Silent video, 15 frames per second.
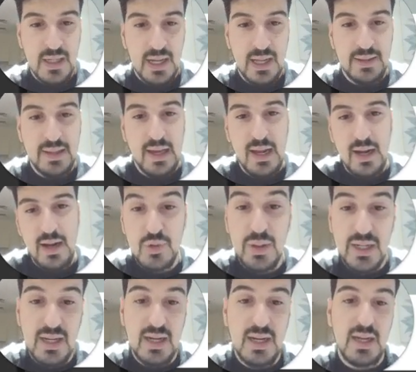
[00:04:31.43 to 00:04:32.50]
and then
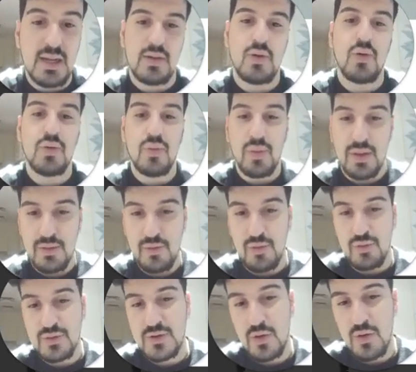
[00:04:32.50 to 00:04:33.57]
tweaking it all the way
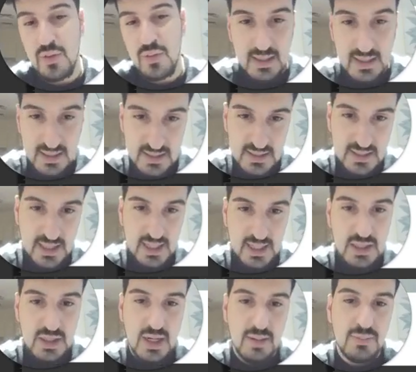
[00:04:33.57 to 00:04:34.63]
through. So in this
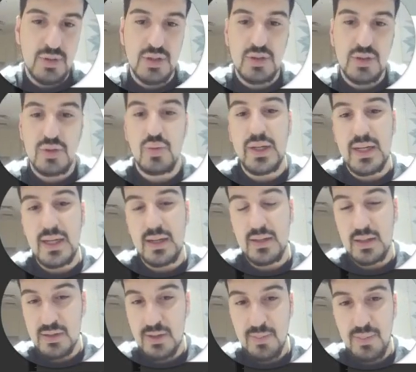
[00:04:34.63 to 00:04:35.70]
stage, I'm just tweaking the
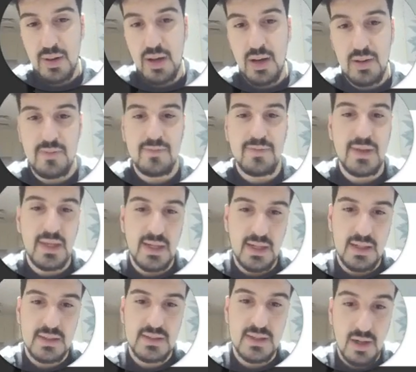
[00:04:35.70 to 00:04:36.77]
top part of
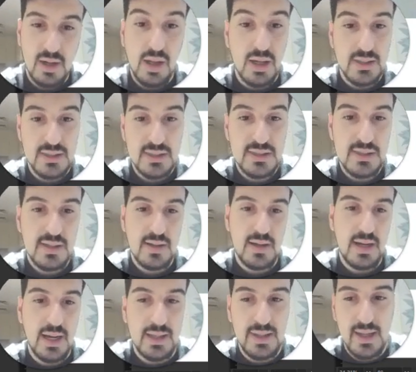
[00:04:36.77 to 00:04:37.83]
the sunglasses
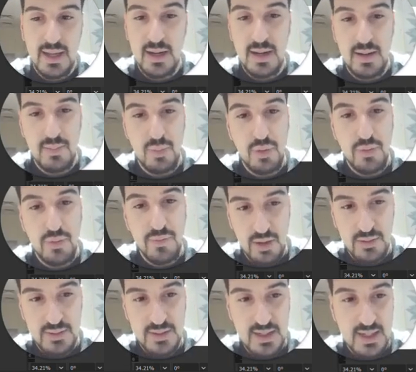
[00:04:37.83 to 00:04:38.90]
and then moving
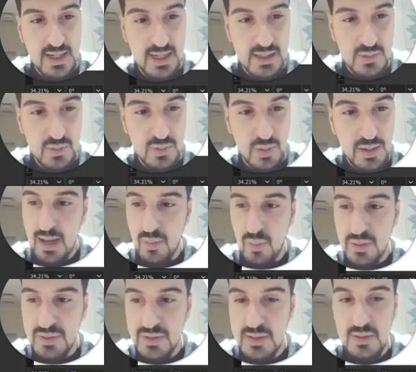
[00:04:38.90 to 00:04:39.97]
on to the next one. I
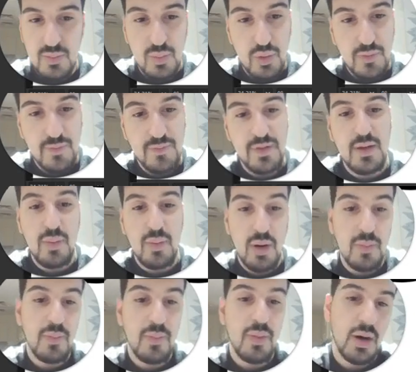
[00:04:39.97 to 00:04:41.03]
wanted to move the
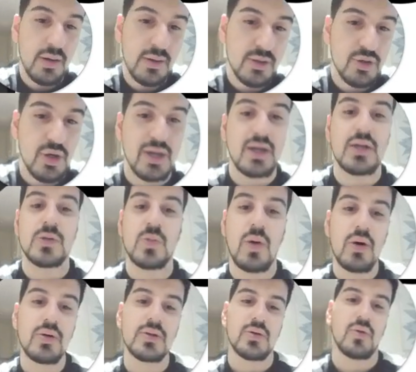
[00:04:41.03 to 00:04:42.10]
bottom part of the drink as
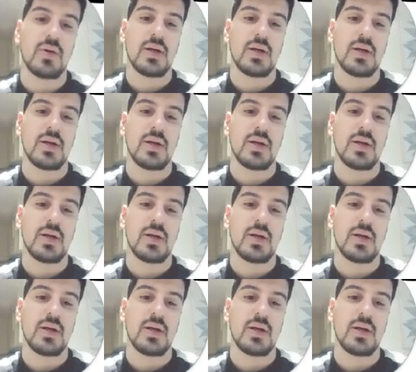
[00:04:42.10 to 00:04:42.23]
well, so